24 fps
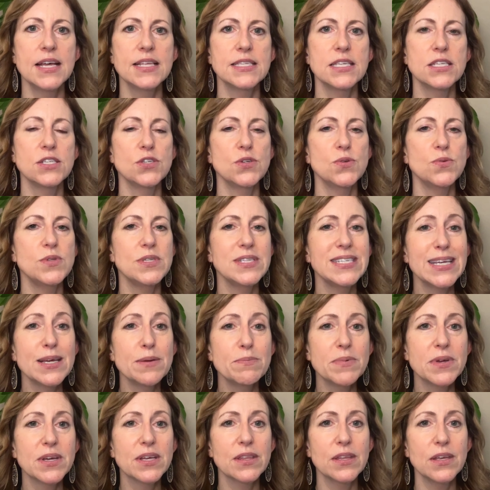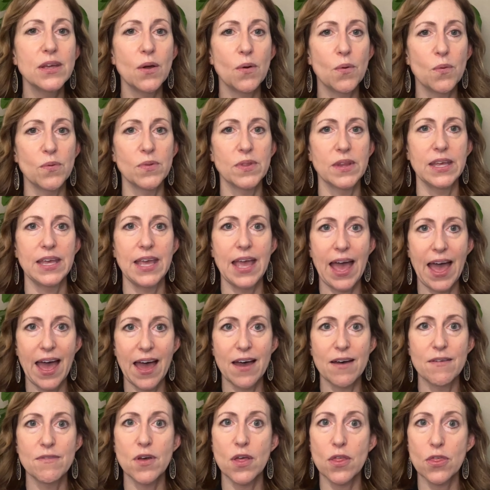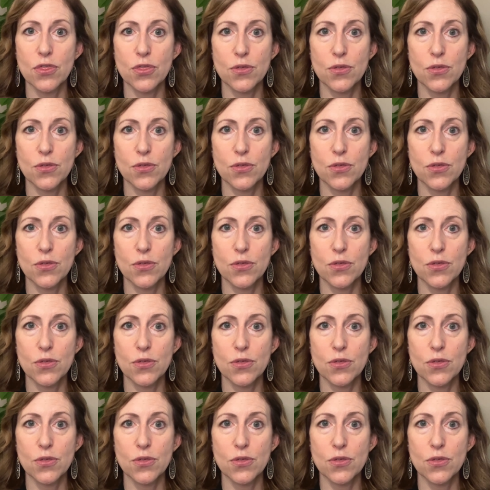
since you typically only have